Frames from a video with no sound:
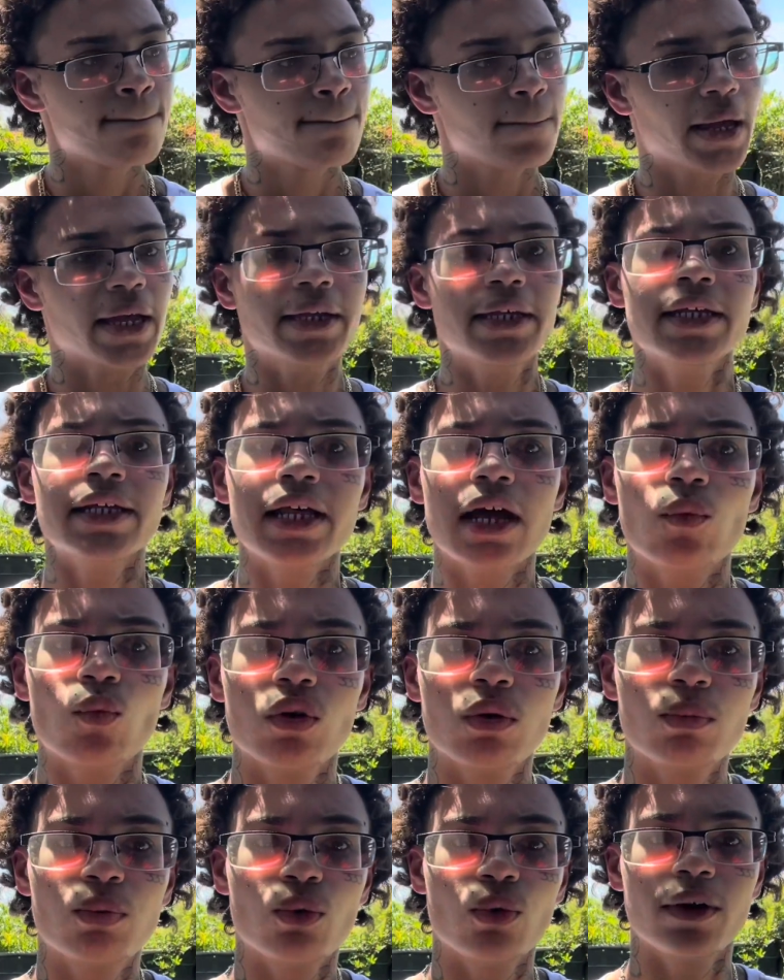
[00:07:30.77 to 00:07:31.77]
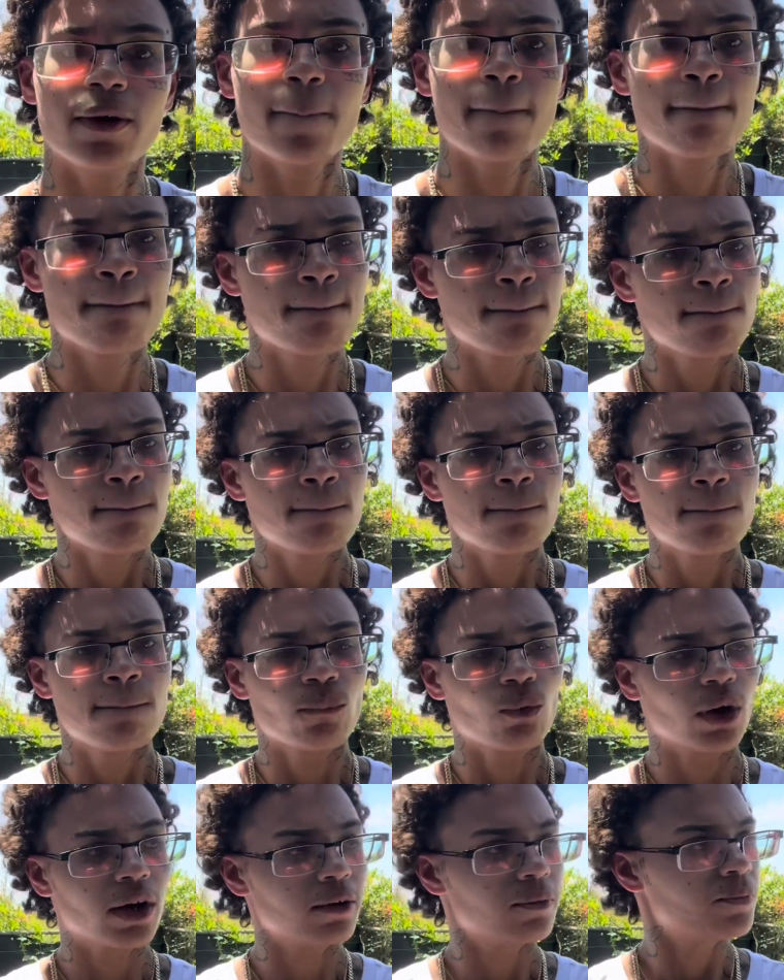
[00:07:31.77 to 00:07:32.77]
And then at one point,
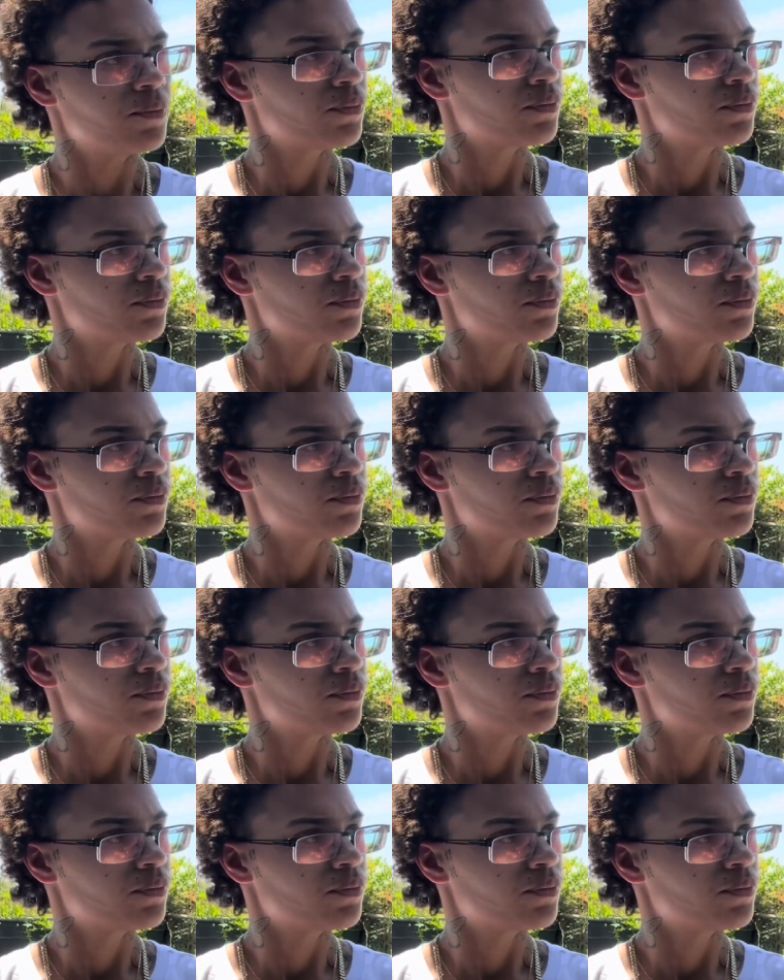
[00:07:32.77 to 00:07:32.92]
right,